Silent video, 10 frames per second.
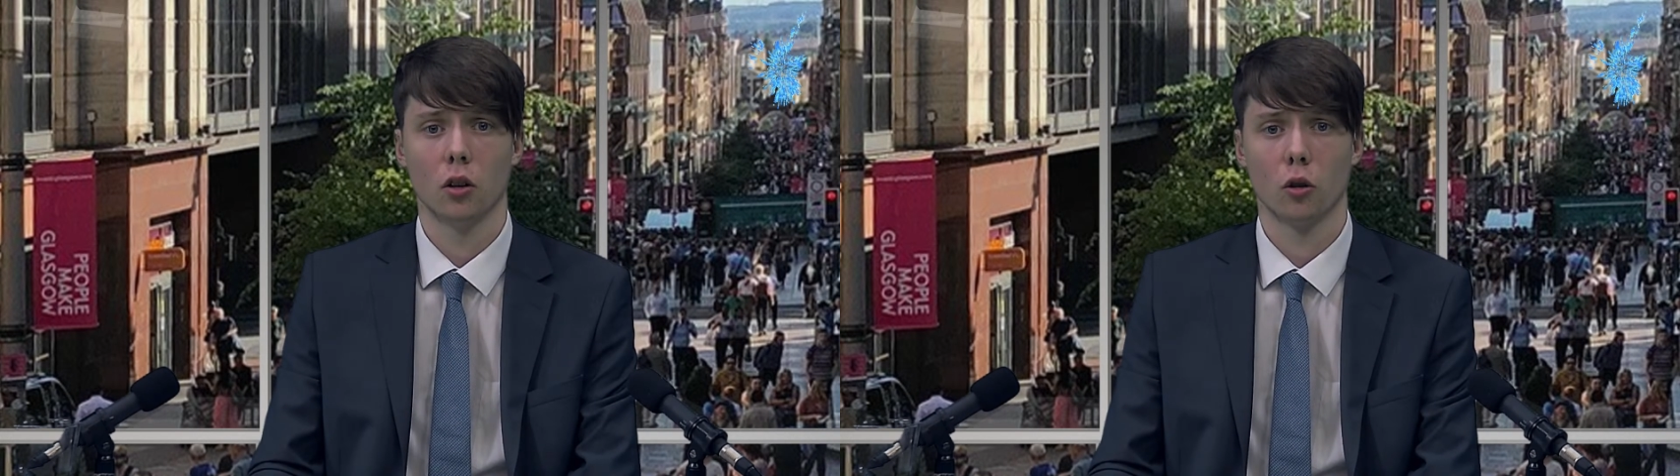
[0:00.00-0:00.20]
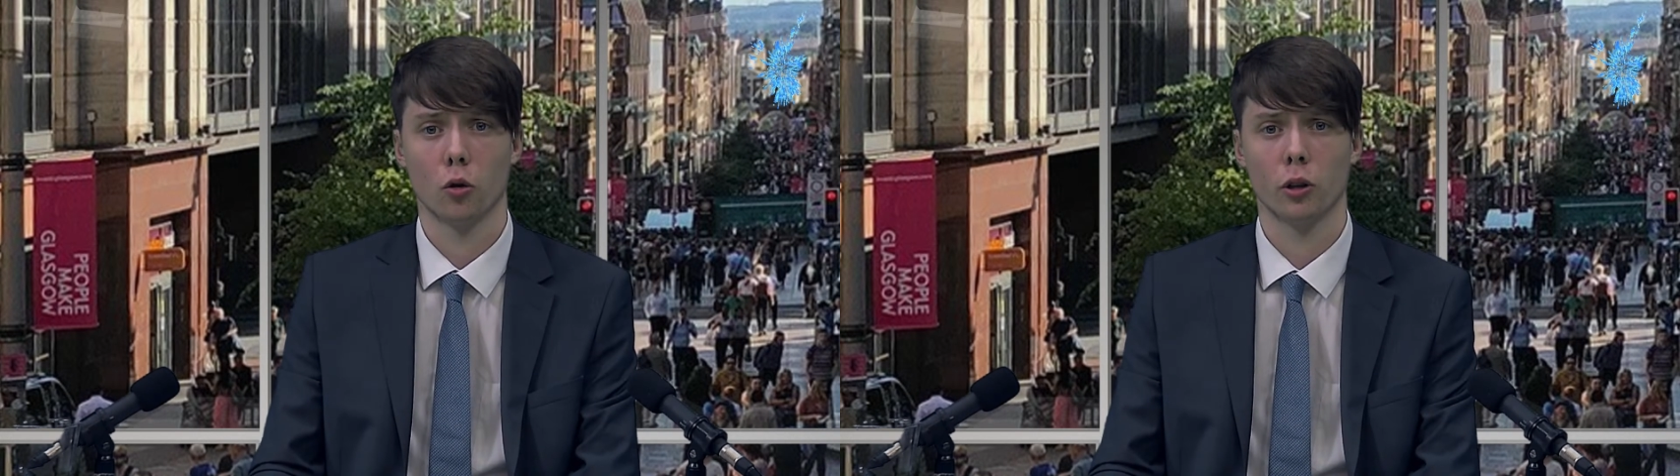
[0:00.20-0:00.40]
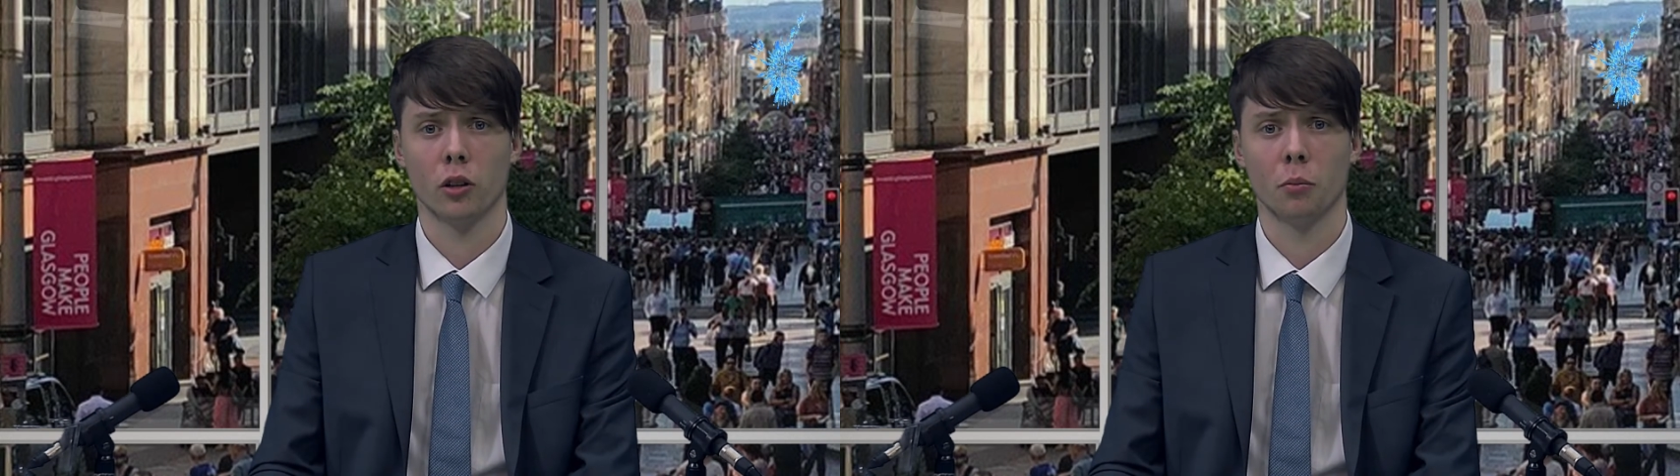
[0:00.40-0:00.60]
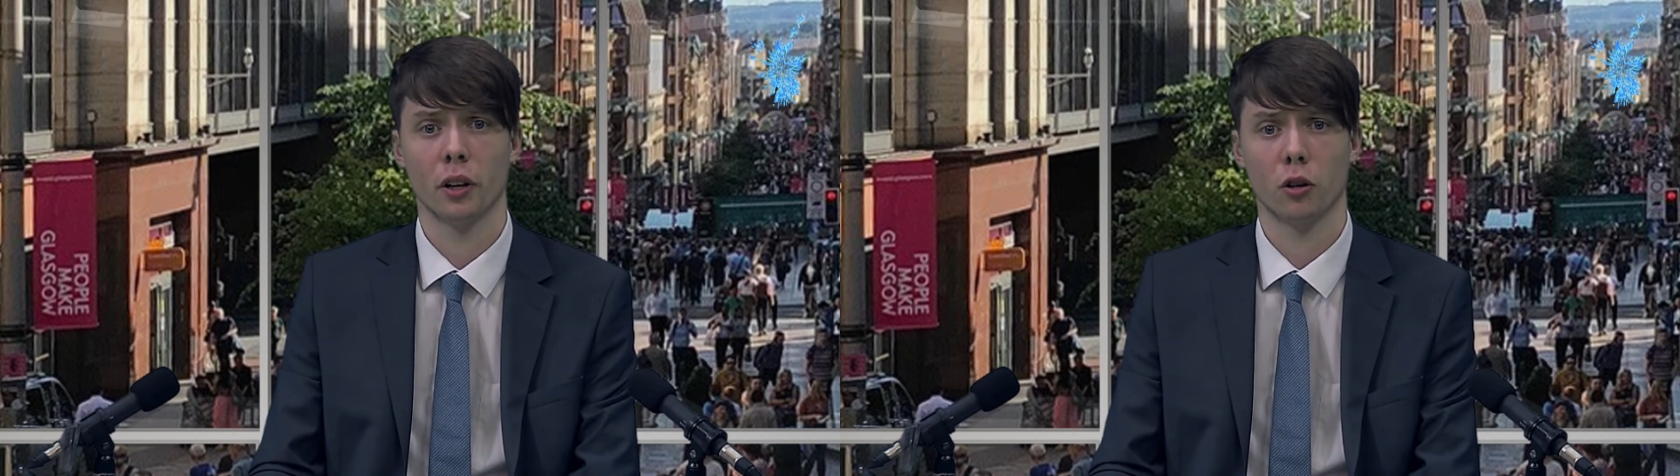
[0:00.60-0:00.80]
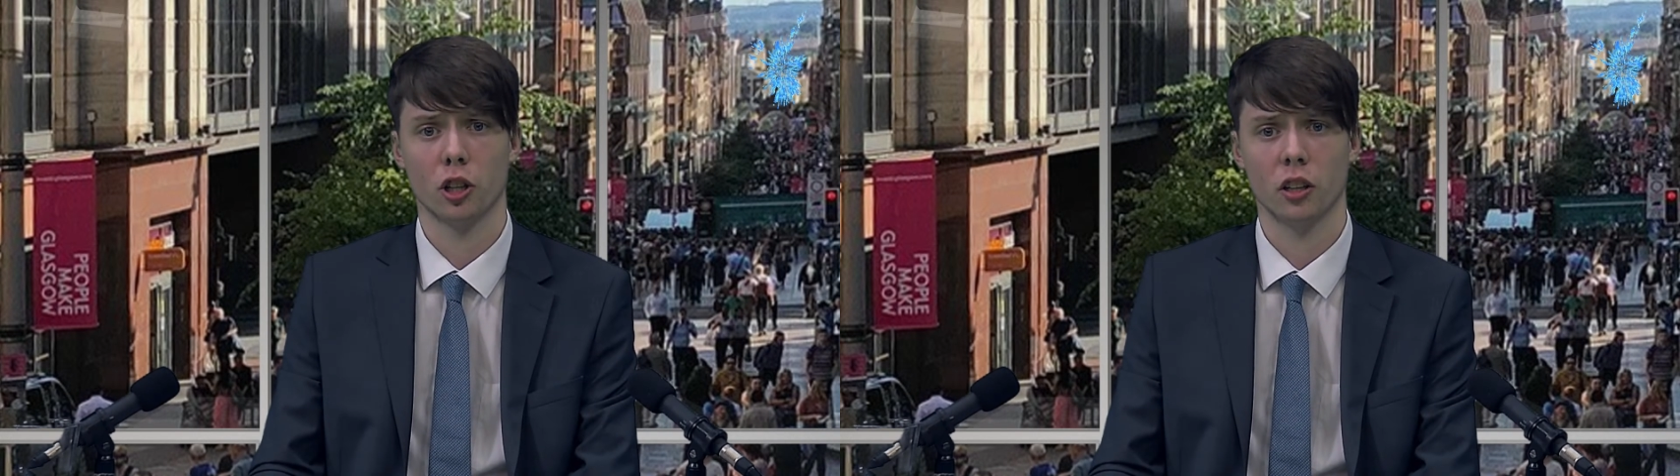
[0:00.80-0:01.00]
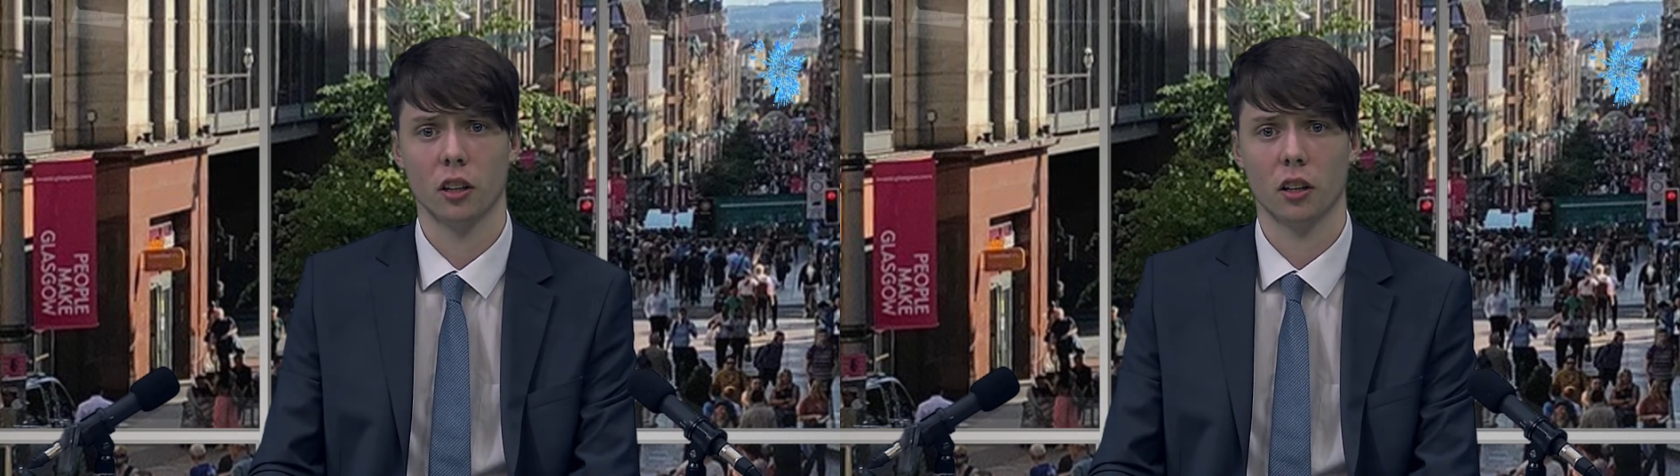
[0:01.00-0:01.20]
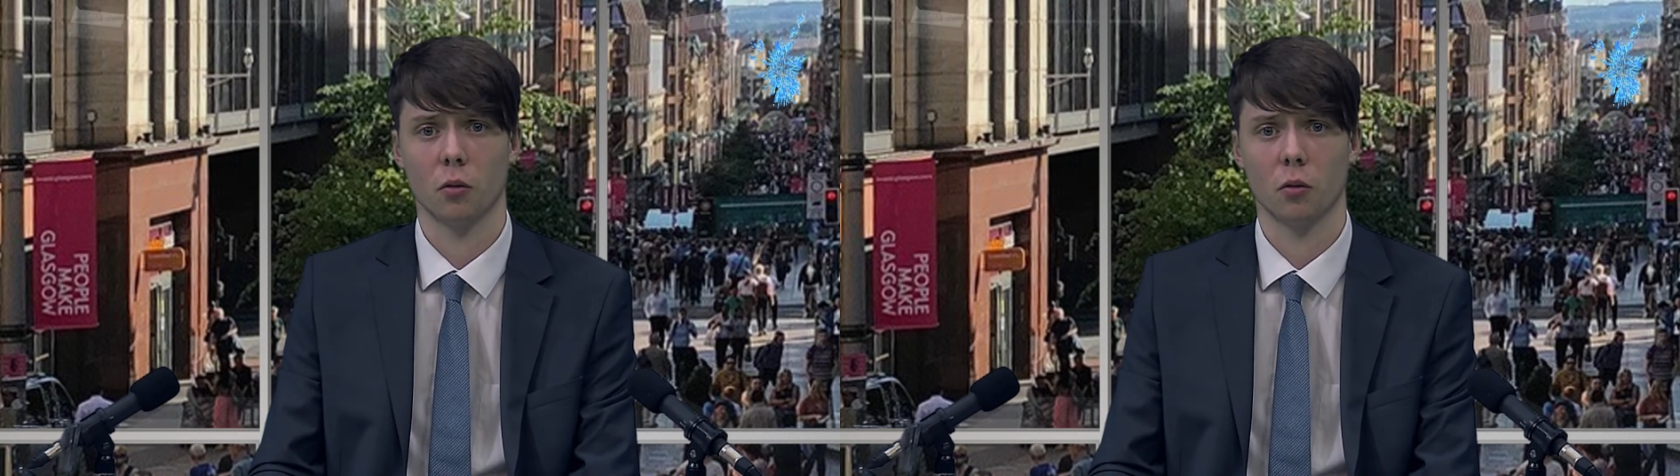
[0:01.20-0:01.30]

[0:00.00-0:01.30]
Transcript: Rodion Miroshnik,